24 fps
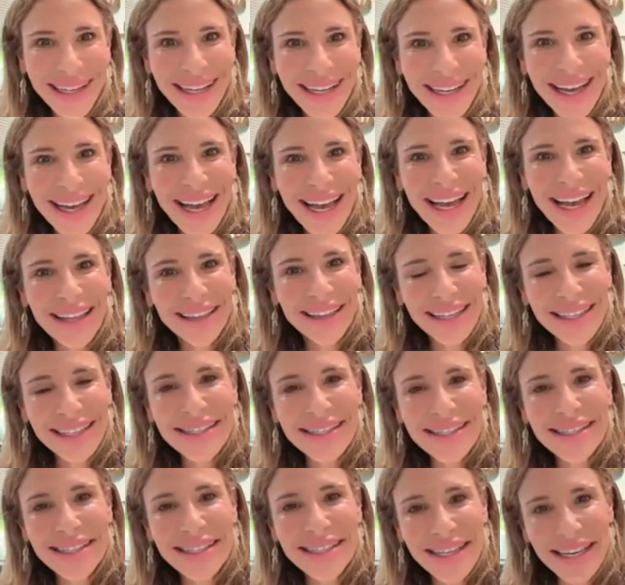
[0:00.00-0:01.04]
And let's
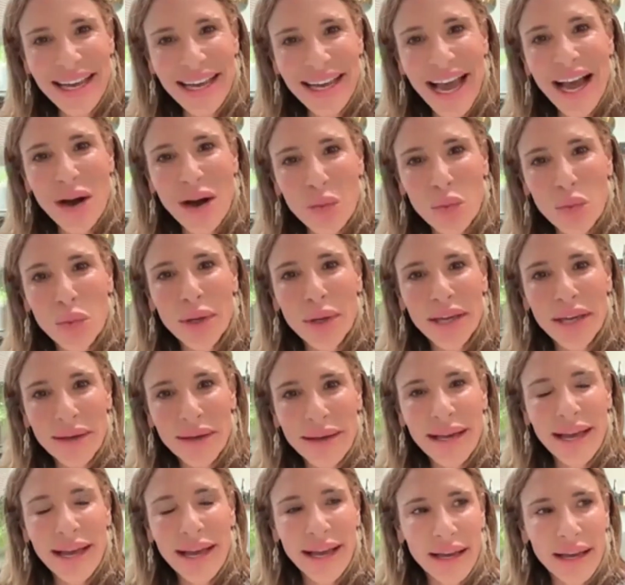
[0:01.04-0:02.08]
see how we
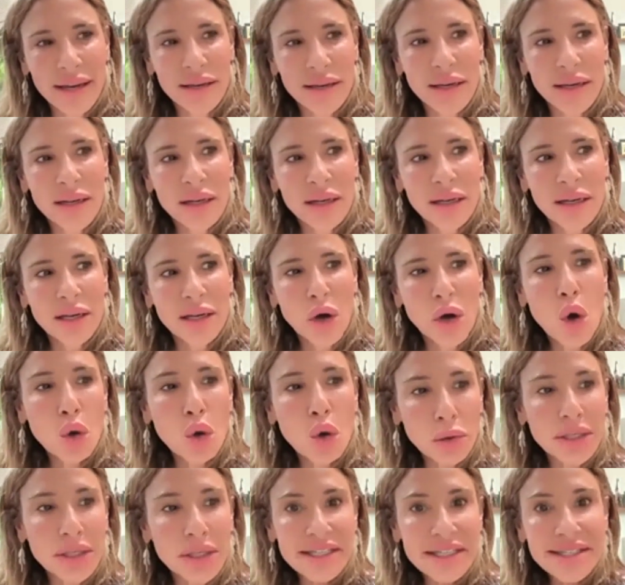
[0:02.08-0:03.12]
can
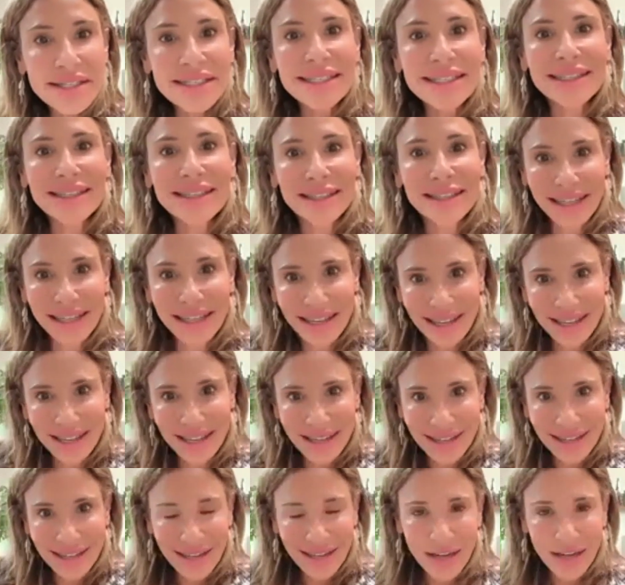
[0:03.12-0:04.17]
holistically
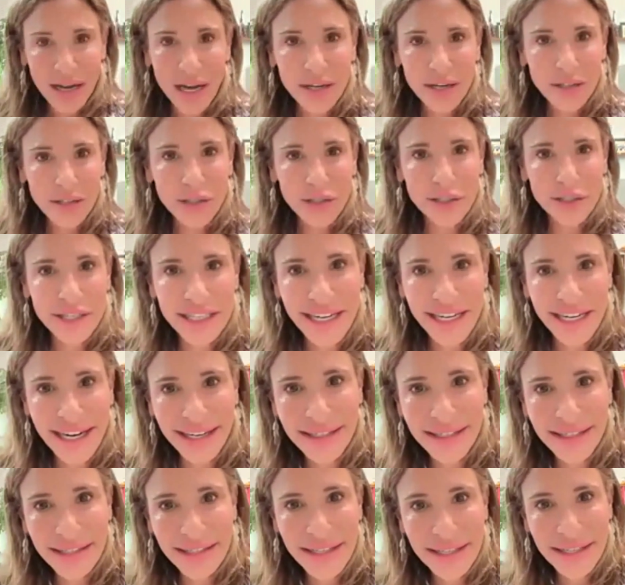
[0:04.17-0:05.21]

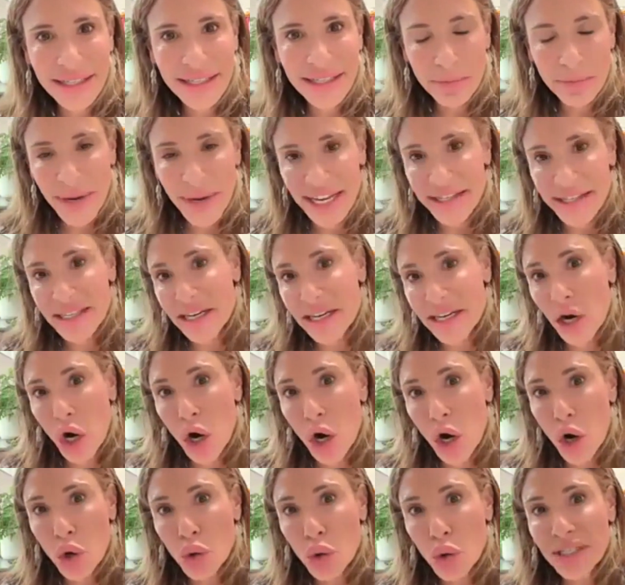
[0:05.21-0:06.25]
understand this space and our
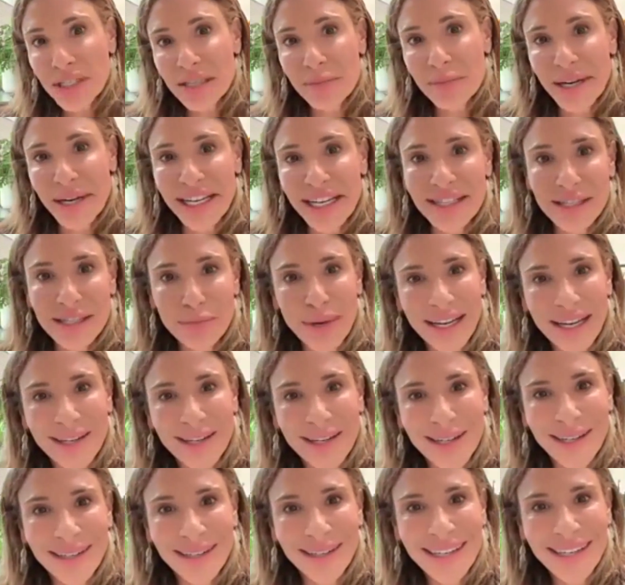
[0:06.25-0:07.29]
own space
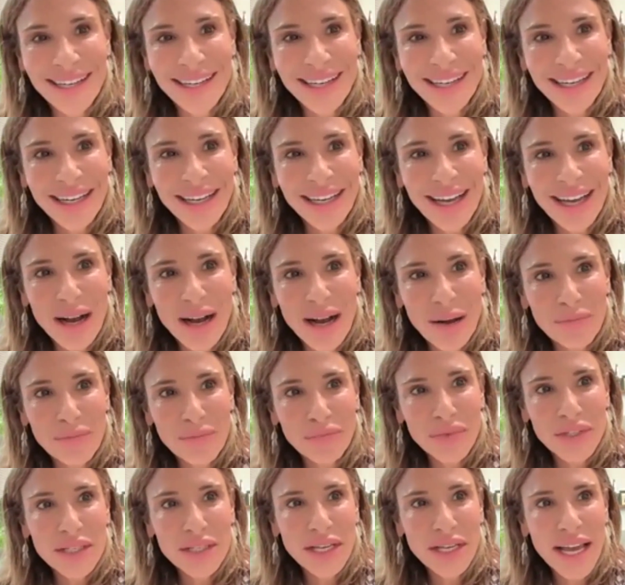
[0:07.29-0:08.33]
better,
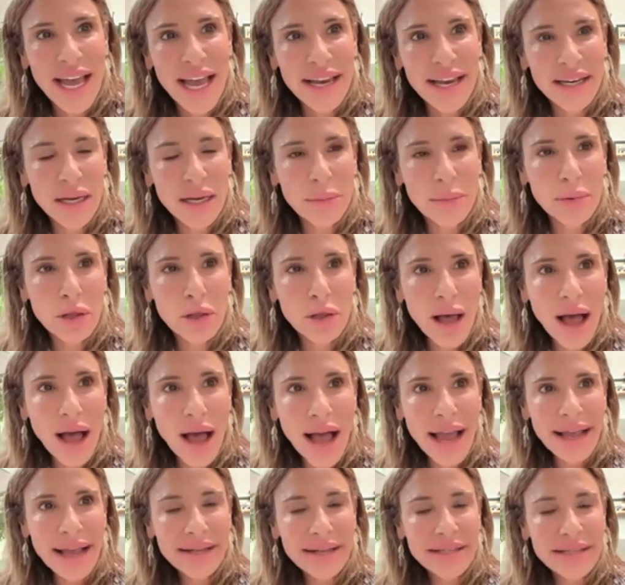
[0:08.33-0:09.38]
and
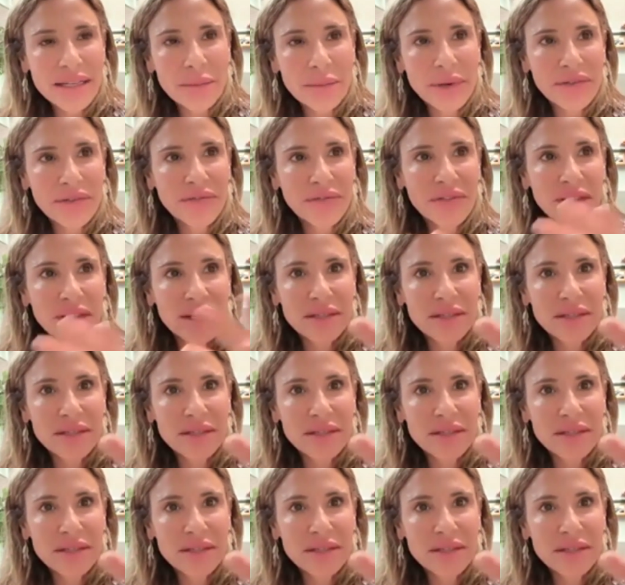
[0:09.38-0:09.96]
apply some of these